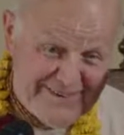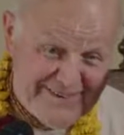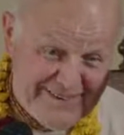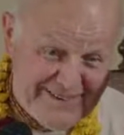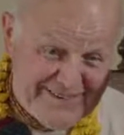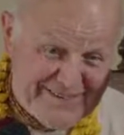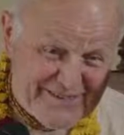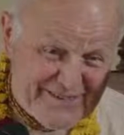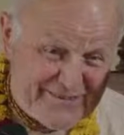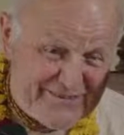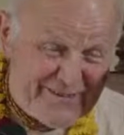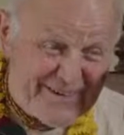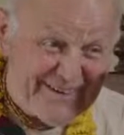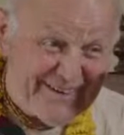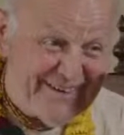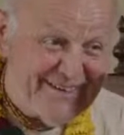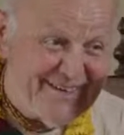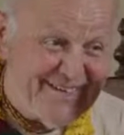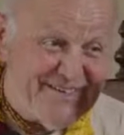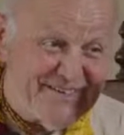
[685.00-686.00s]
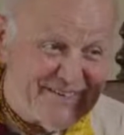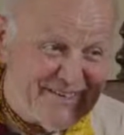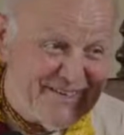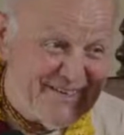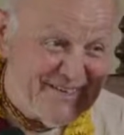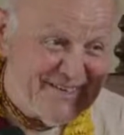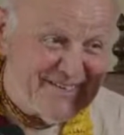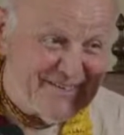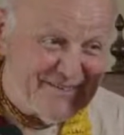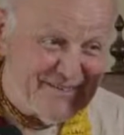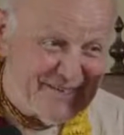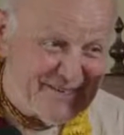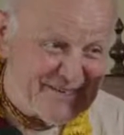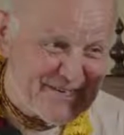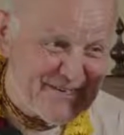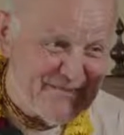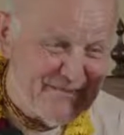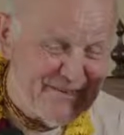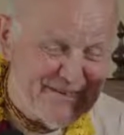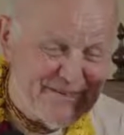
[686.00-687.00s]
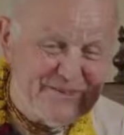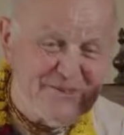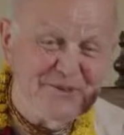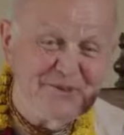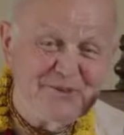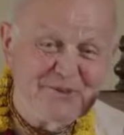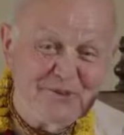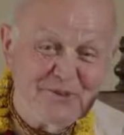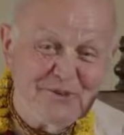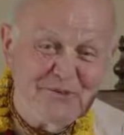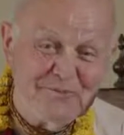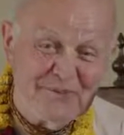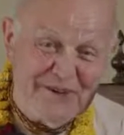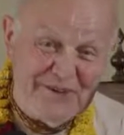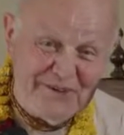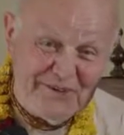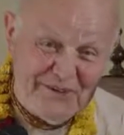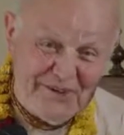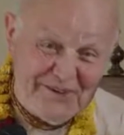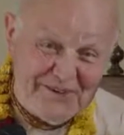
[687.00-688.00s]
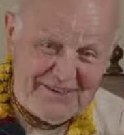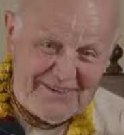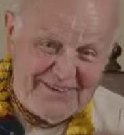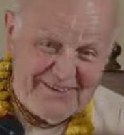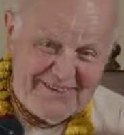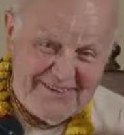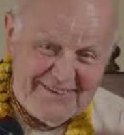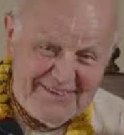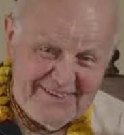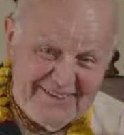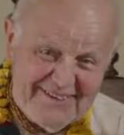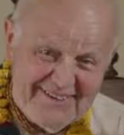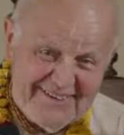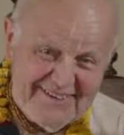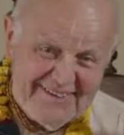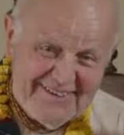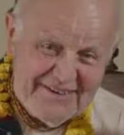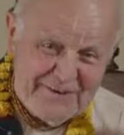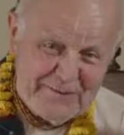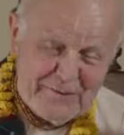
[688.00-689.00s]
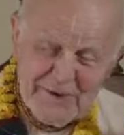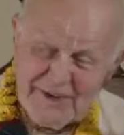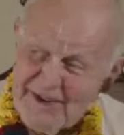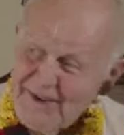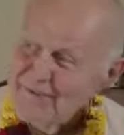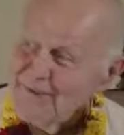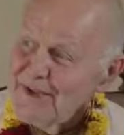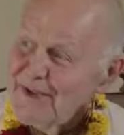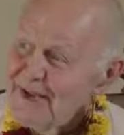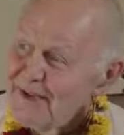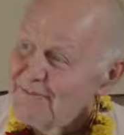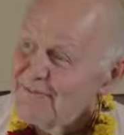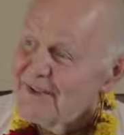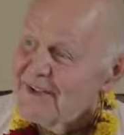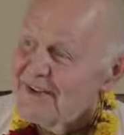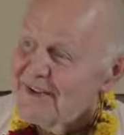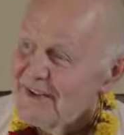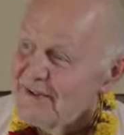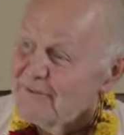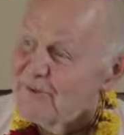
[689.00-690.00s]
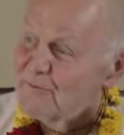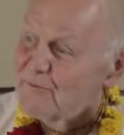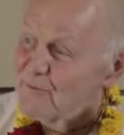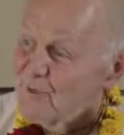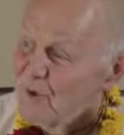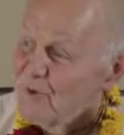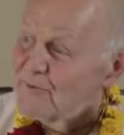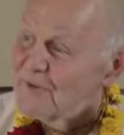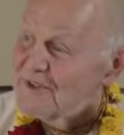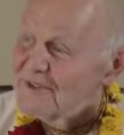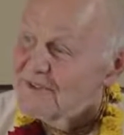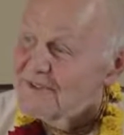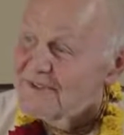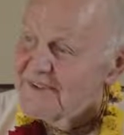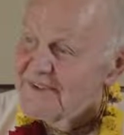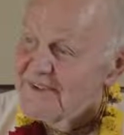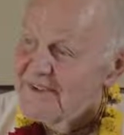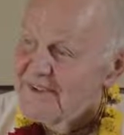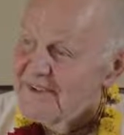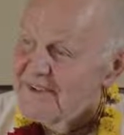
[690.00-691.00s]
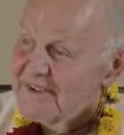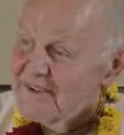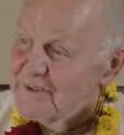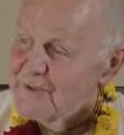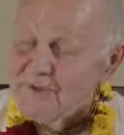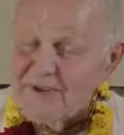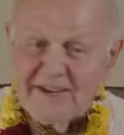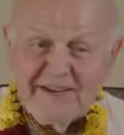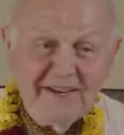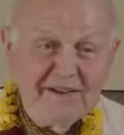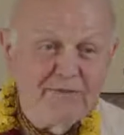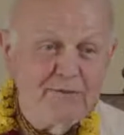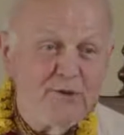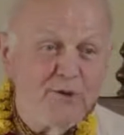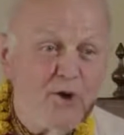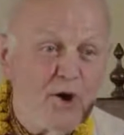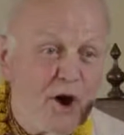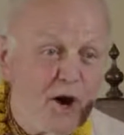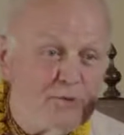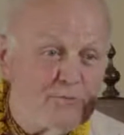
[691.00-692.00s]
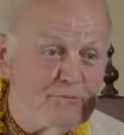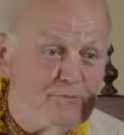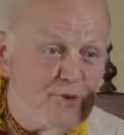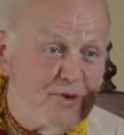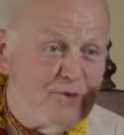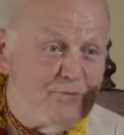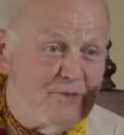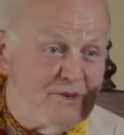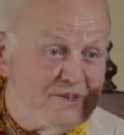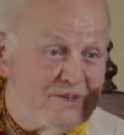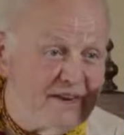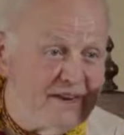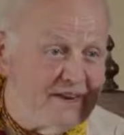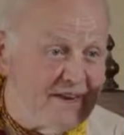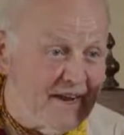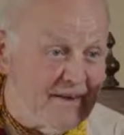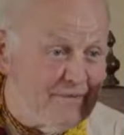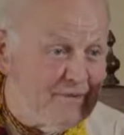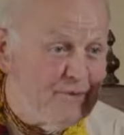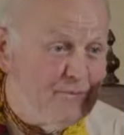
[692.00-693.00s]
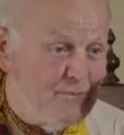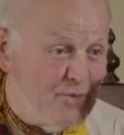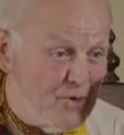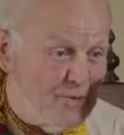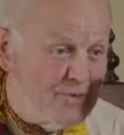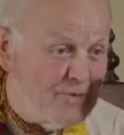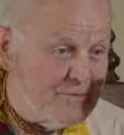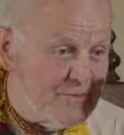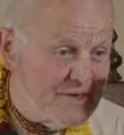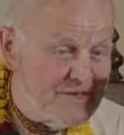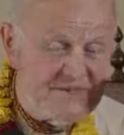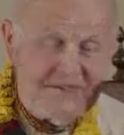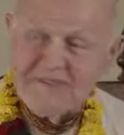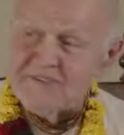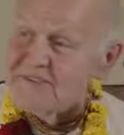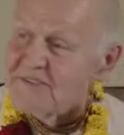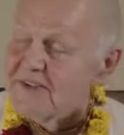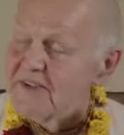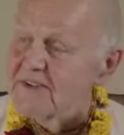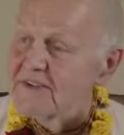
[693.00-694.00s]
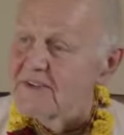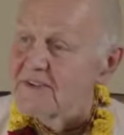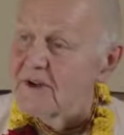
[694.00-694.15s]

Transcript: Let's not forget Ishavashyam, it's controlled by God. Whatever happened at every moment, you can have a God moment at every moment by just sitting